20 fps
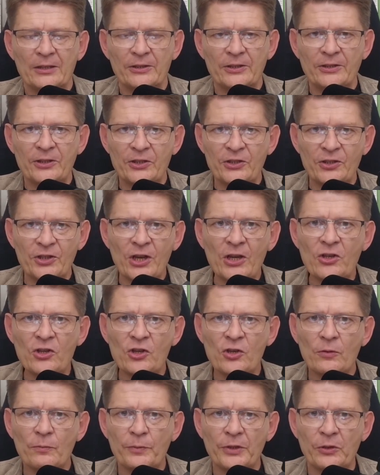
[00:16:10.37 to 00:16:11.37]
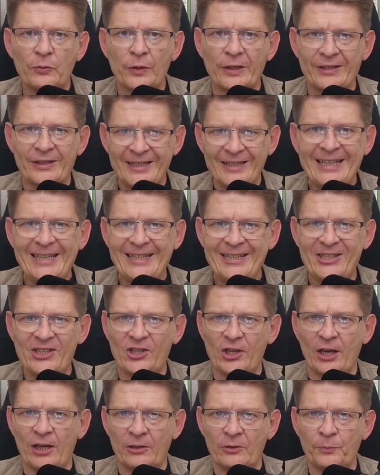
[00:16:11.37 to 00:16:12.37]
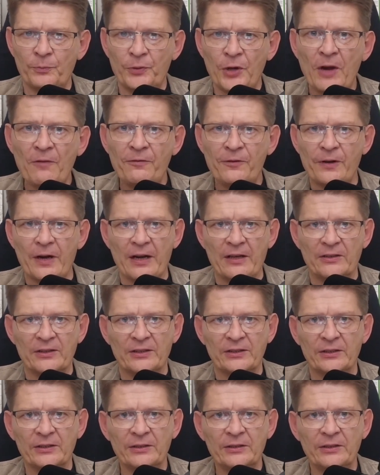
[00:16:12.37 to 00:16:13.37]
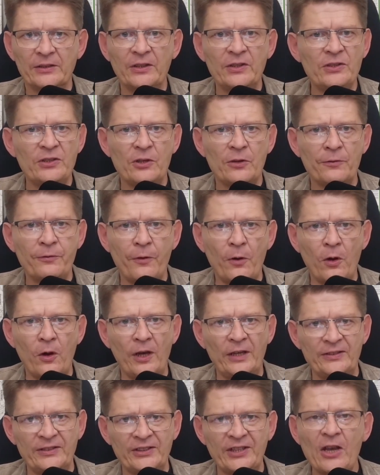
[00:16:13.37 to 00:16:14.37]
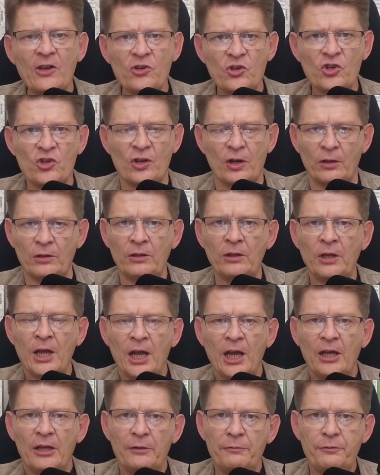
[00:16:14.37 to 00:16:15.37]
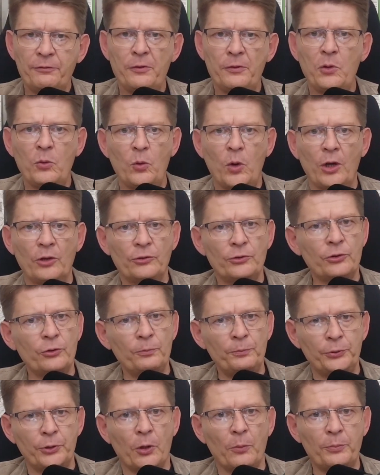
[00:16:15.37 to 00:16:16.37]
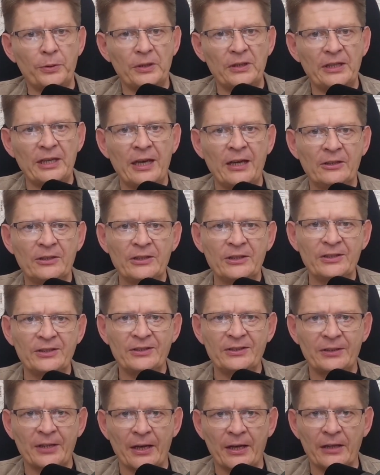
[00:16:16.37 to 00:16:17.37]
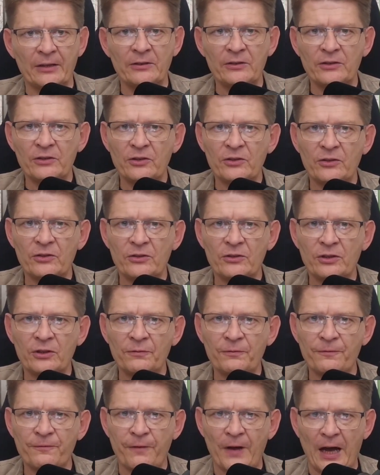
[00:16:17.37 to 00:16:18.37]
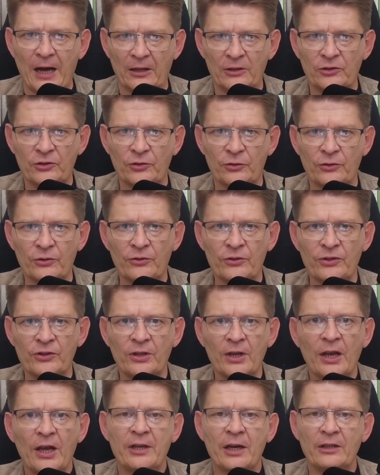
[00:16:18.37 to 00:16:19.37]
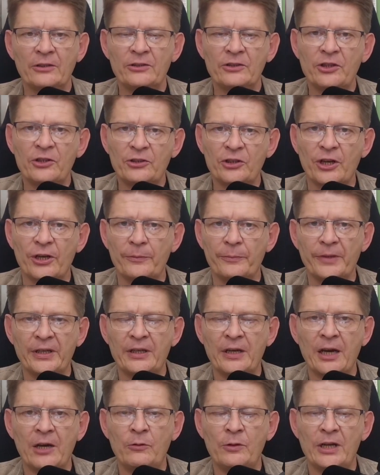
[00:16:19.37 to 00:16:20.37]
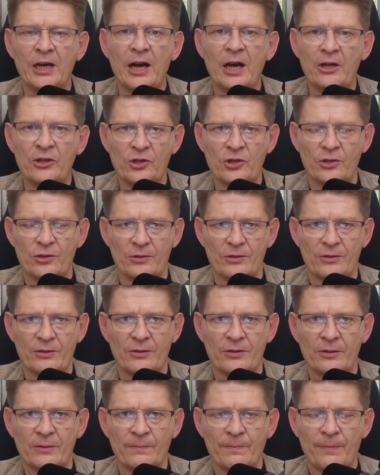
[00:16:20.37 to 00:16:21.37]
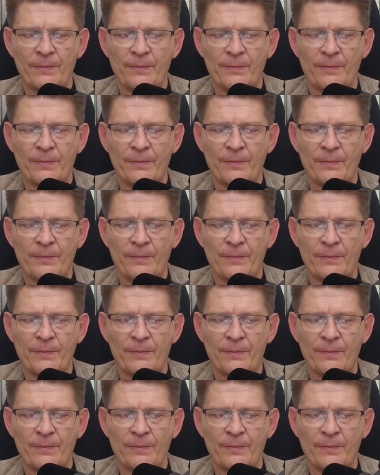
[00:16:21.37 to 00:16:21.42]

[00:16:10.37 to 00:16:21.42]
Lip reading: The distinction between needs and preferences is therefore essential if we want to properly understand the factors that determine our actions.